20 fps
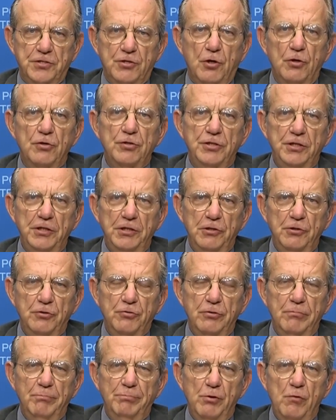continue to
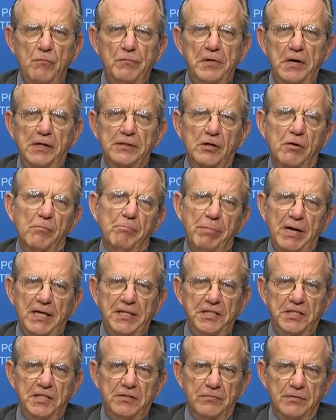improve their
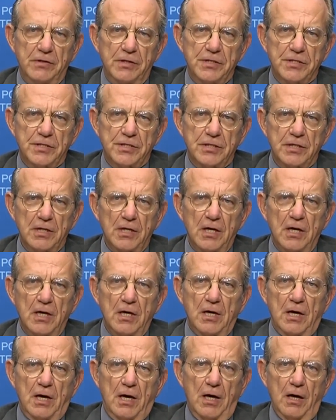competitiveness,
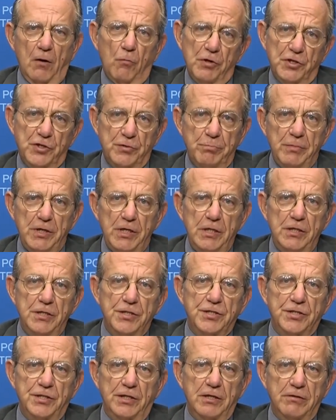uh, which
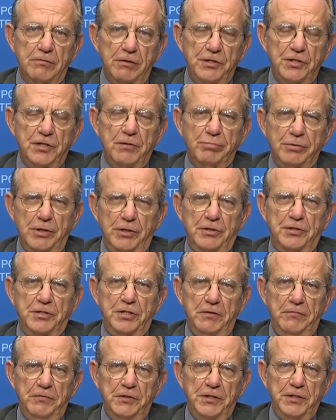means increasing
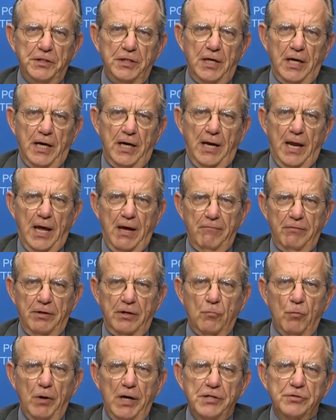productivity and
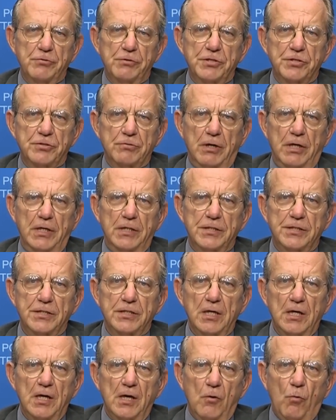having wage restraints,
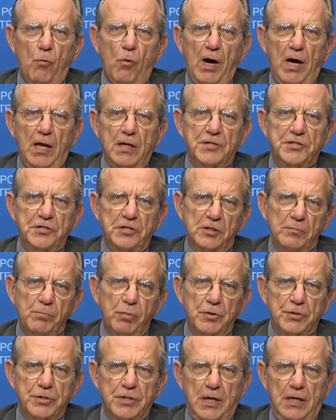while
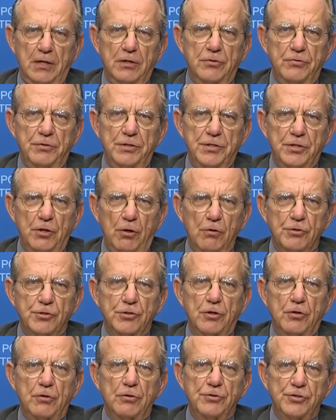surplus countries also
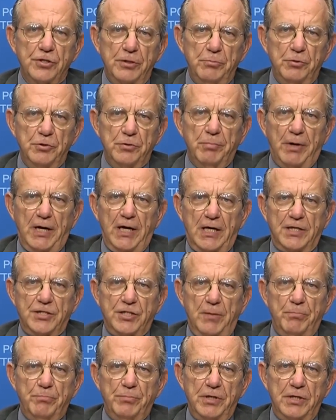contribute by
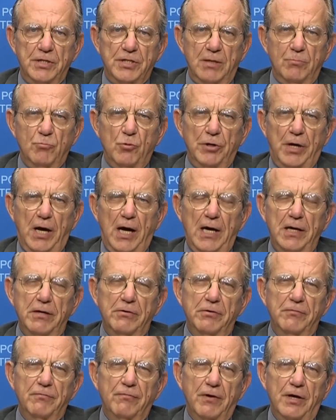accepting somewhat higher
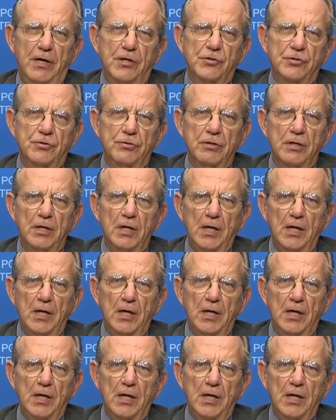inflation